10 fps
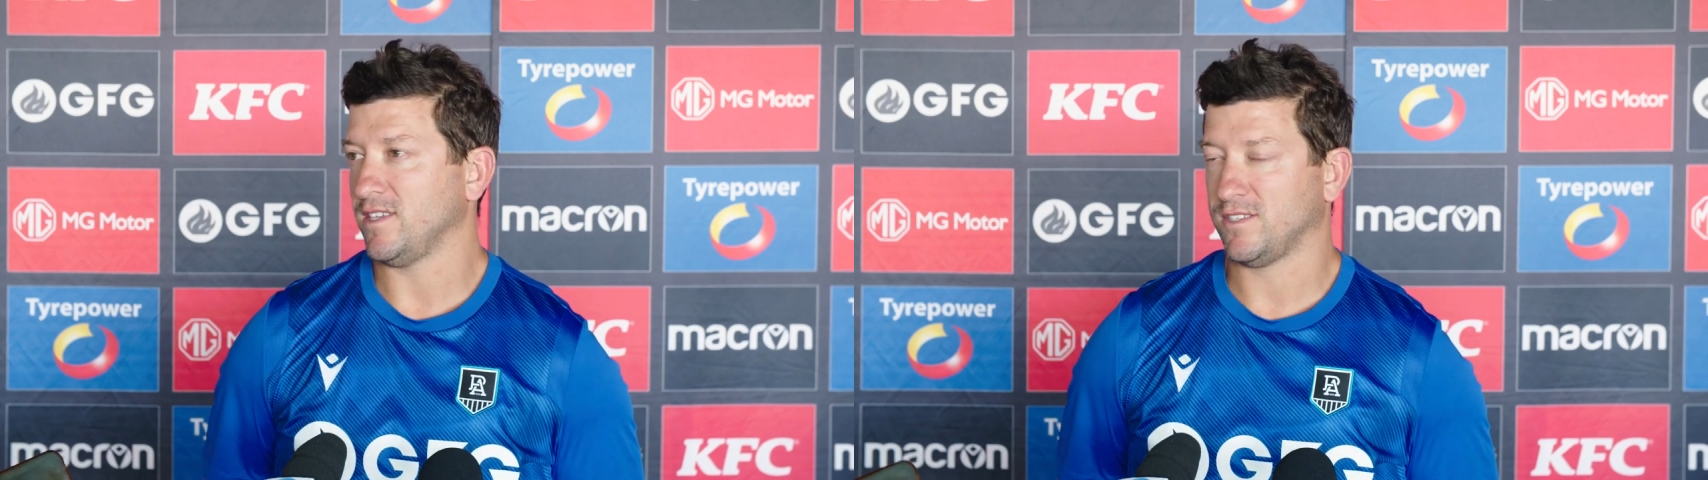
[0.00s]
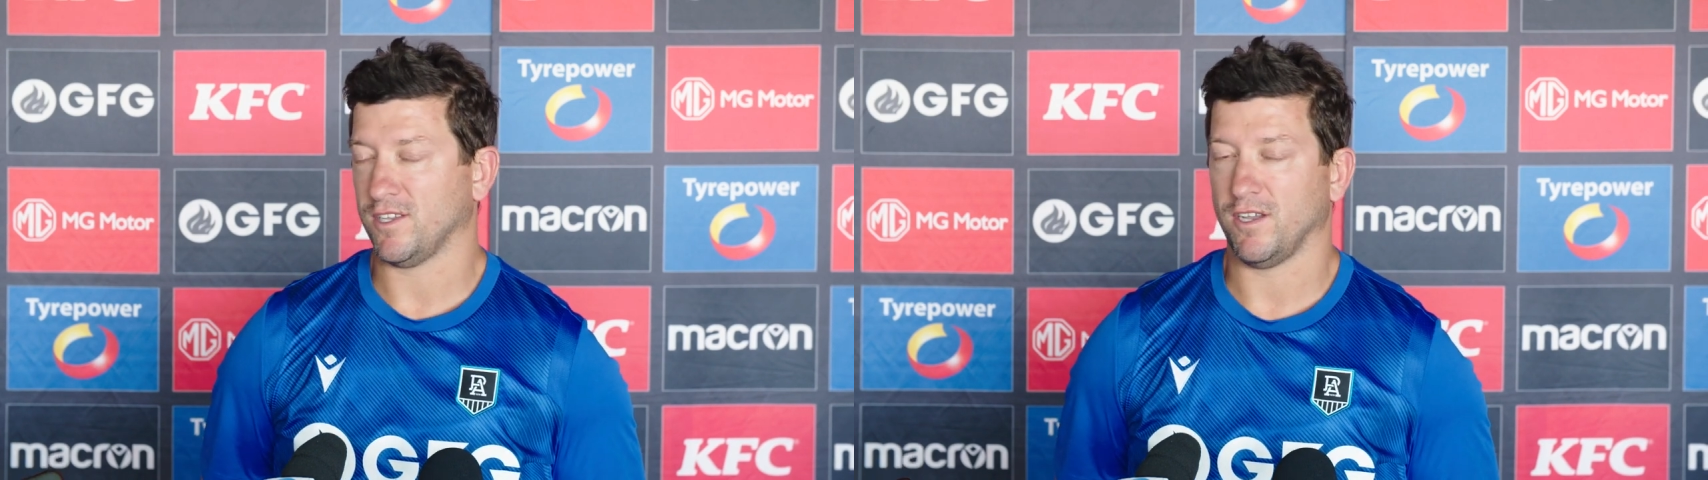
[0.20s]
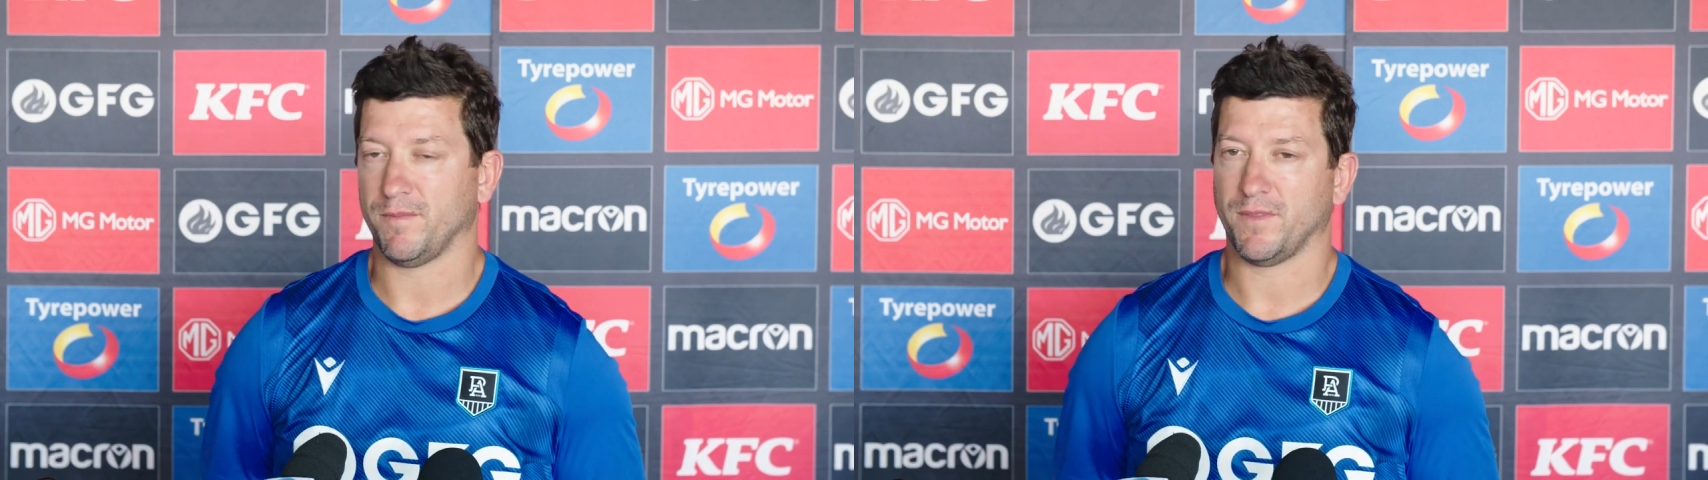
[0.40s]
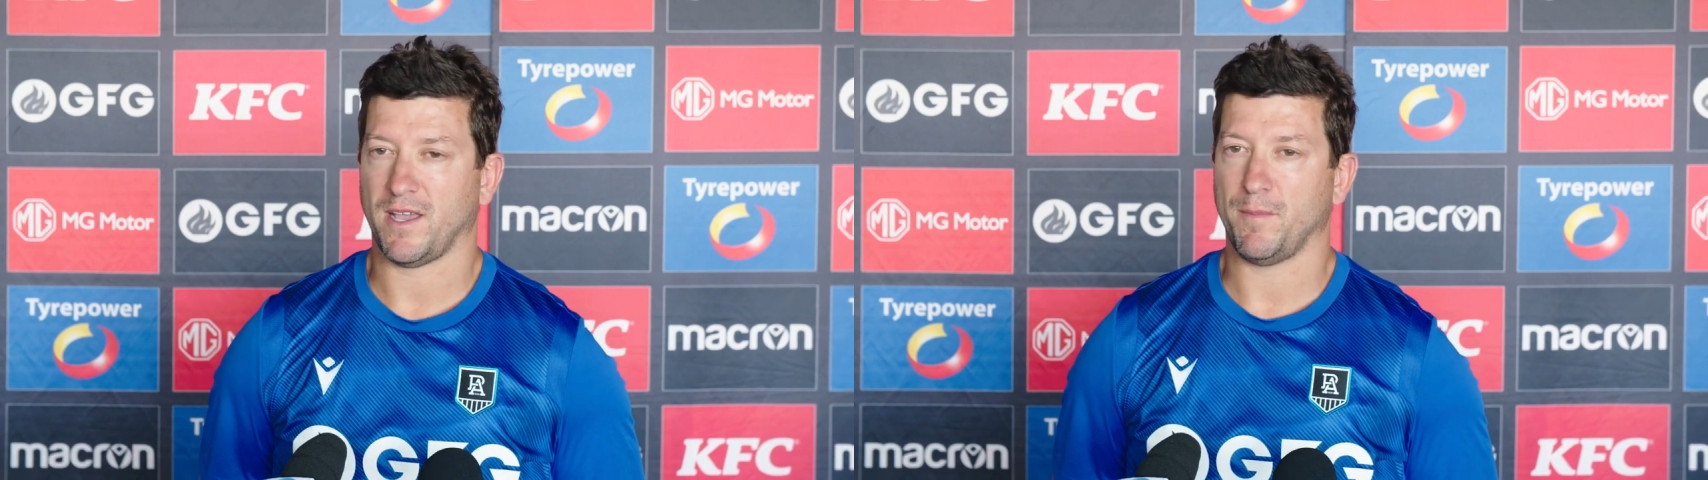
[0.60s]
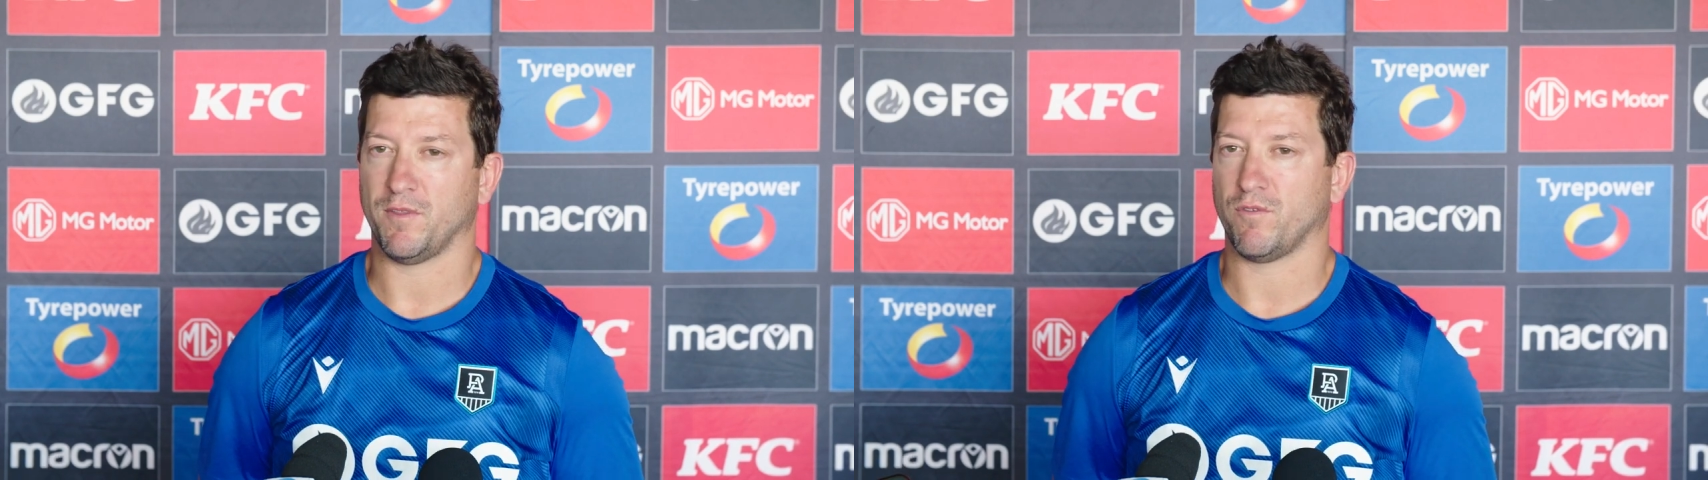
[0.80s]
So
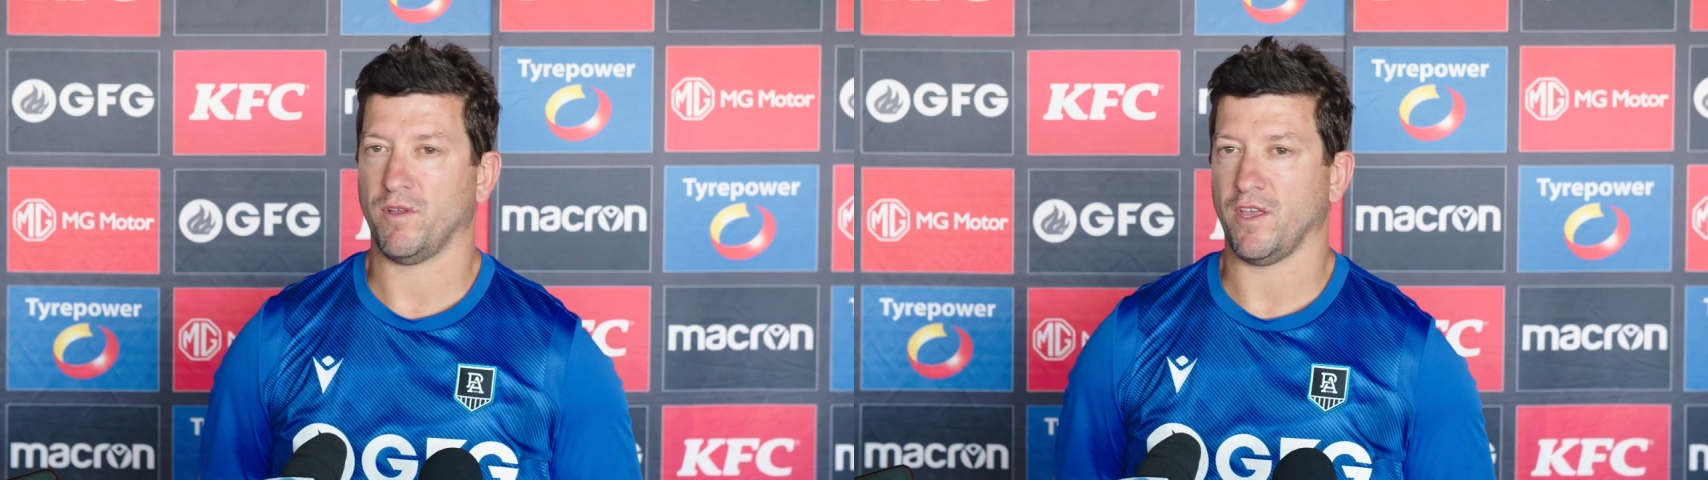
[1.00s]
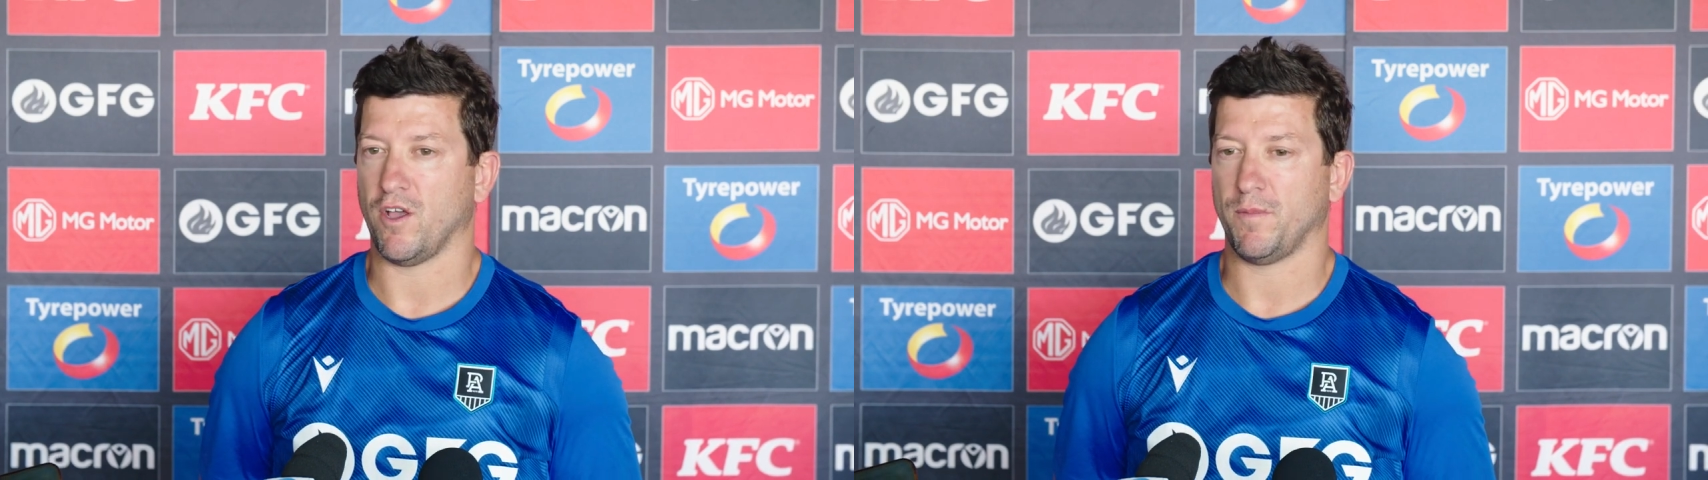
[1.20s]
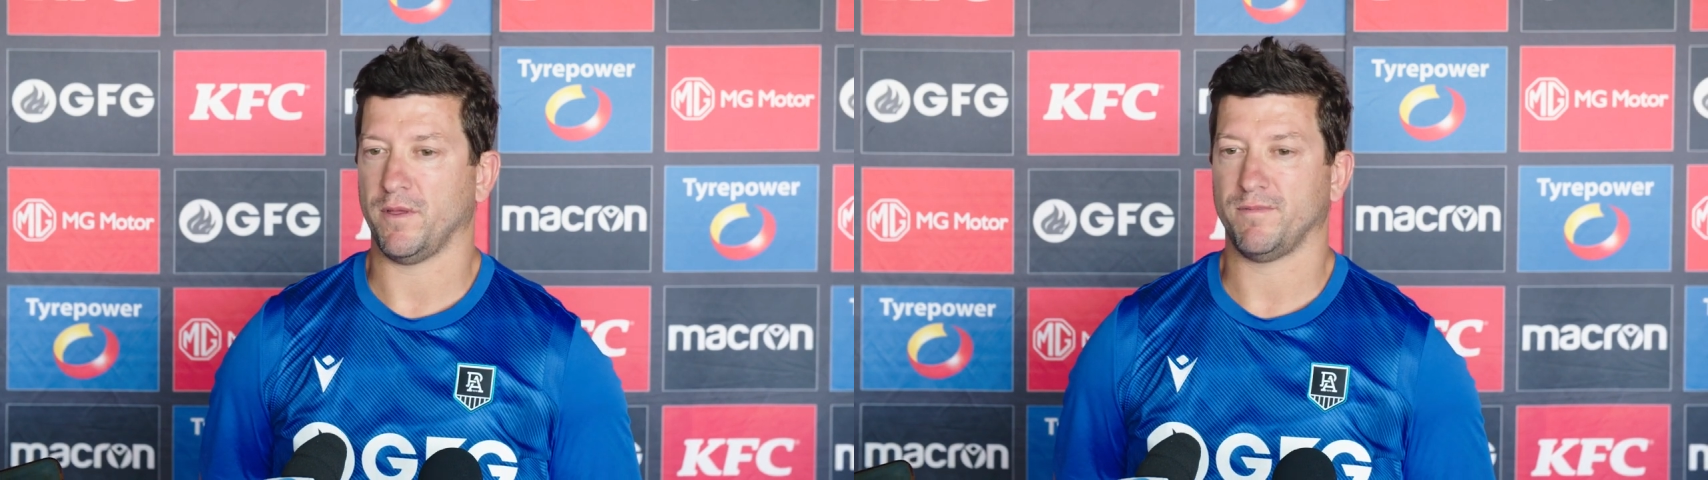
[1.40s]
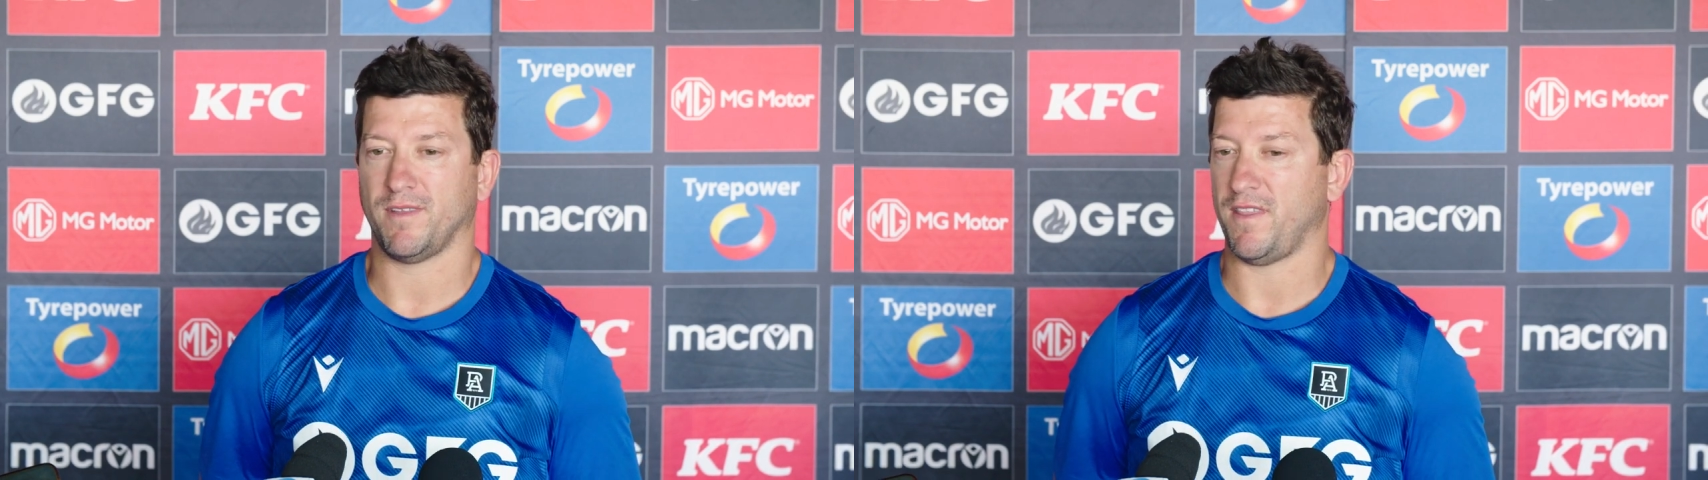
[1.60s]
it's really open,